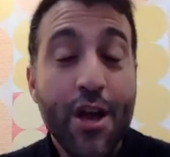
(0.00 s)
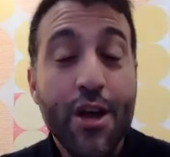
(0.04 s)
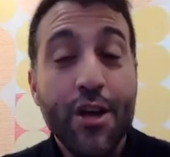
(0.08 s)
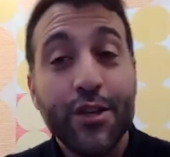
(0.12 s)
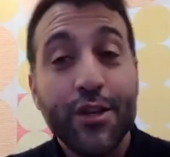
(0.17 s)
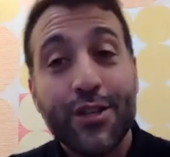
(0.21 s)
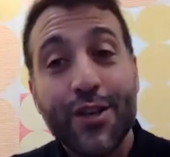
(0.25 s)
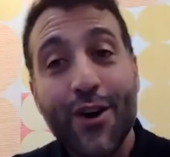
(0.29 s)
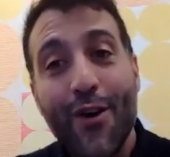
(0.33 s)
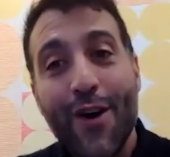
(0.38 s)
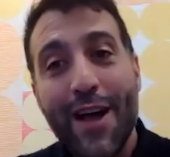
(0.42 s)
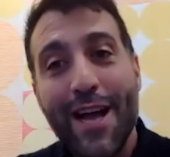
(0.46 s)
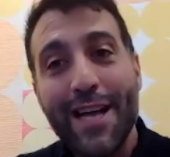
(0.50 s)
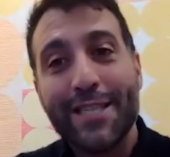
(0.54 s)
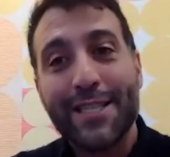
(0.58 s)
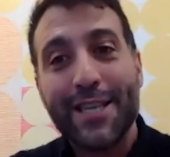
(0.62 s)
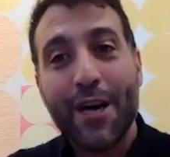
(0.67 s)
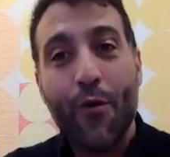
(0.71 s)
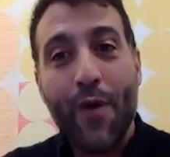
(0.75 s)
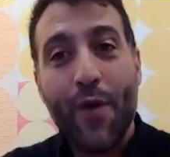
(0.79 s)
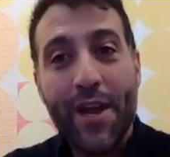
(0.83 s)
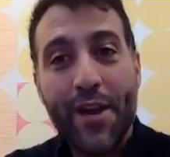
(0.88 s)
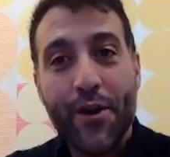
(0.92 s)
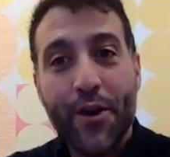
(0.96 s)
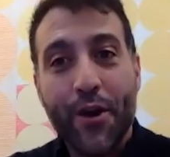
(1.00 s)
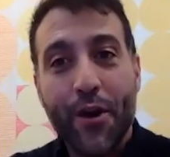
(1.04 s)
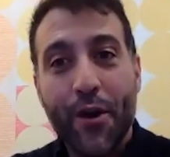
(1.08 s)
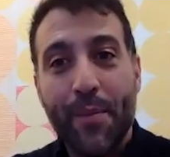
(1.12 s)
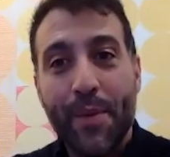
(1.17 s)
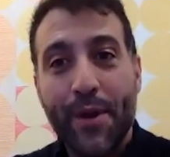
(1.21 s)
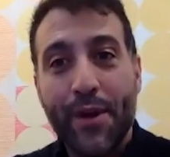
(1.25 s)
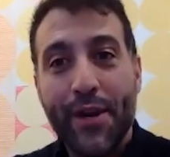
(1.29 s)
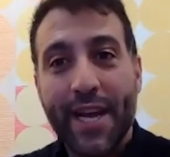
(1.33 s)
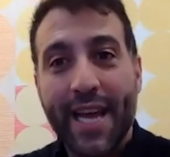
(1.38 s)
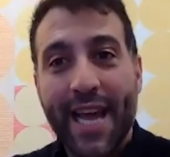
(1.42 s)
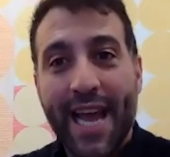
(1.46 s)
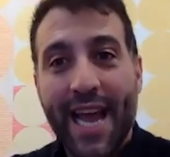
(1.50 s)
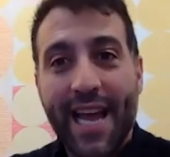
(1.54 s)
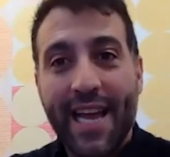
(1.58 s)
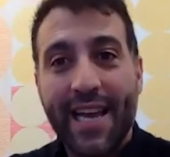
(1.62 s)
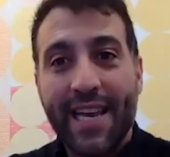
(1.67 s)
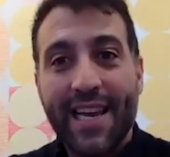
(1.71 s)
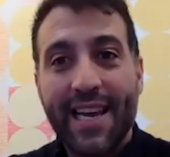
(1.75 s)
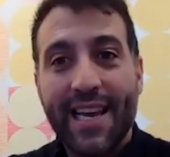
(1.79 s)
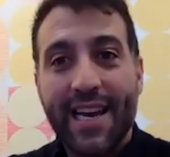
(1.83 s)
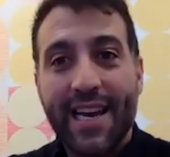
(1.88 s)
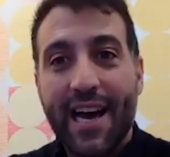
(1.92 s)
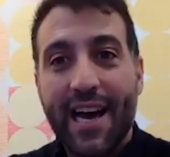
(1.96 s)
So it's a way to
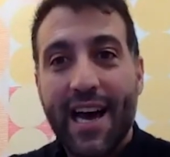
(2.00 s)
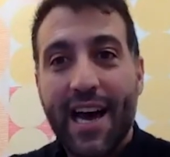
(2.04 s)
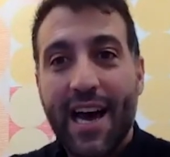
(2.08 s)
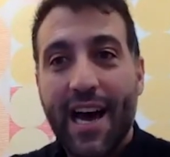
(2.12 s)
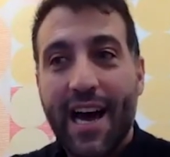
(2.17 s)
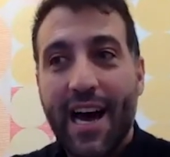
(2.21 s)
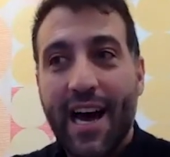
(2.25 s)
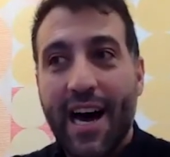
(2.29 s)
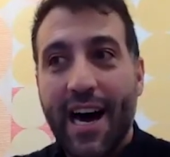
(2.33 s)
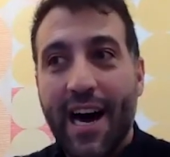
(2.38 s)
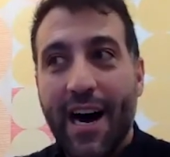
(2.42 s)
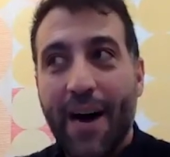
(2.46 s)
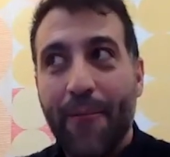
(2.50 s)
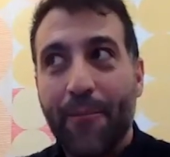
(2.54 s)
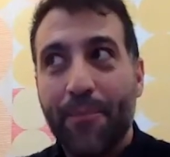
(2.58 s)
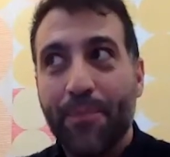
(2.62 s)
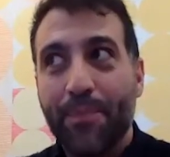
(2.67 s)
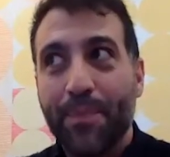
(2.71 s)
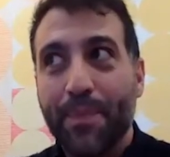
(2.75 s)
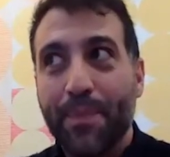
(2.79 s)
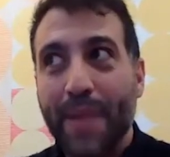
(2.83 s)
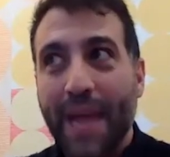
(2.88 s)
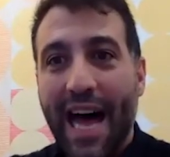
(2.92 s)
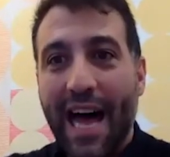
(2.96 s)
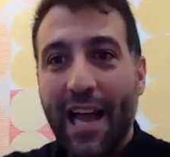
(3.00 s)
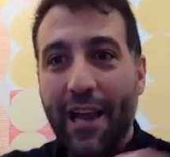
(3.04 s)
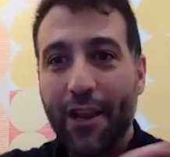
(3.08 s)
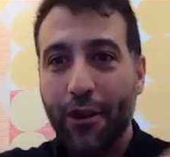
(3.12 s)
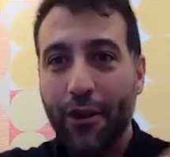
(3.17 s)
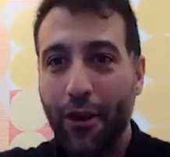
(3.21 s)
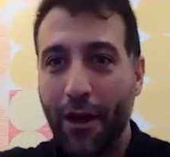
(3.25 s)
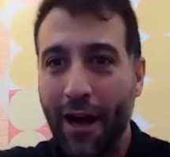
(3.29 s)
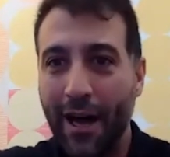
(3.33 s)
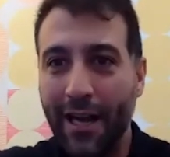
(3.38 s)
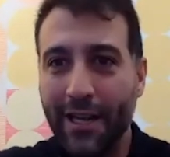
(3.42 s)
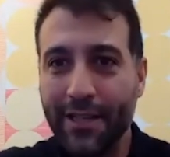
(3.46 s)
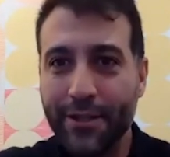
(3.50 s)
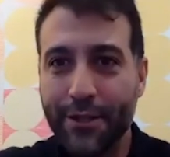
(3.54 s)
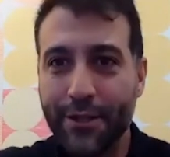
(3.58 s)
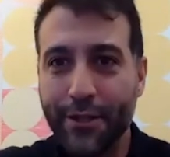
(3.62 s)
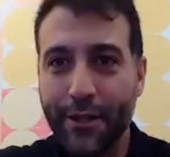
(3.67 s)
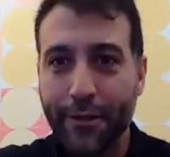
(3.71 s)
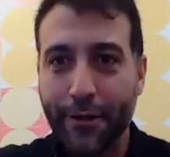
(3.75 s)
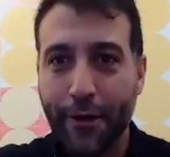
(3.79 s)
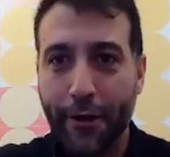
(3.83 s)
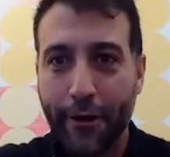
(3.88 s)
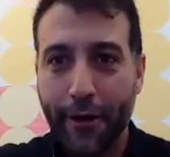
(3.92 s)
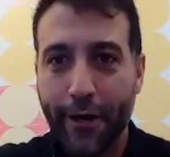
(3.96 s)
communicate a lot to the
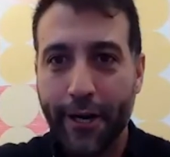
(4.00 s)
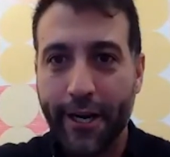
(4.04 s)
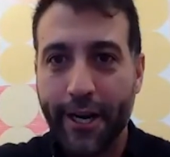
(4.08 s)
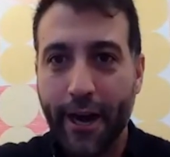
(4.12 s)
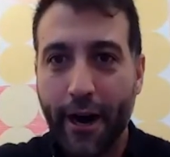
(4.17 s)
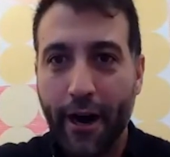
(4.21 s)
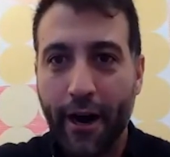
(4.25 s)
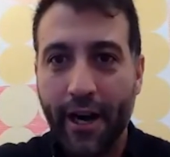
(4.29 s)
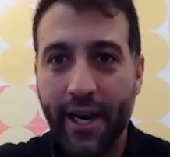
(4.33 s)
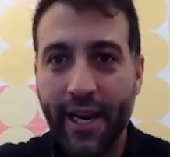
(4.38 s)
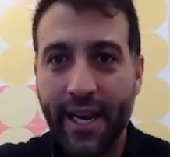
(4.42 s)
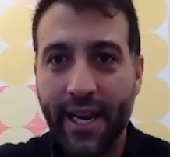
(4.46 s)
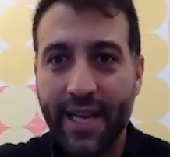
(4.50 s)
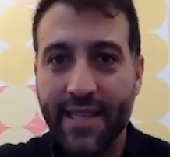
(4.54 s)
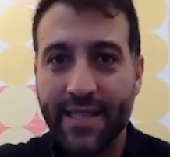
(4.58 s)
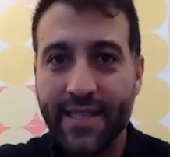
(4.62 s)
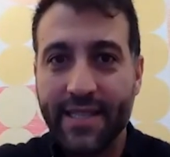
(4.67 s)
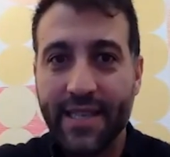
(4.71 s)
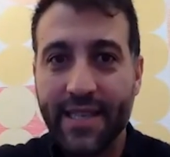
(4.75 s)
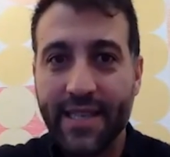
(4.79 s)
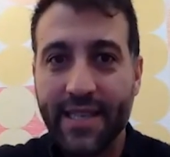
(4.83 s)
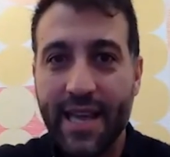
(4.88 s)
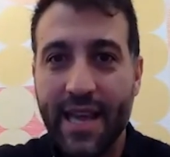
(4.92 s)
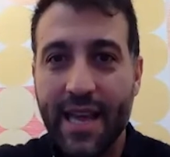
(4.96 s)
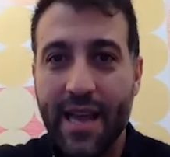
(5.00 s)
target audience,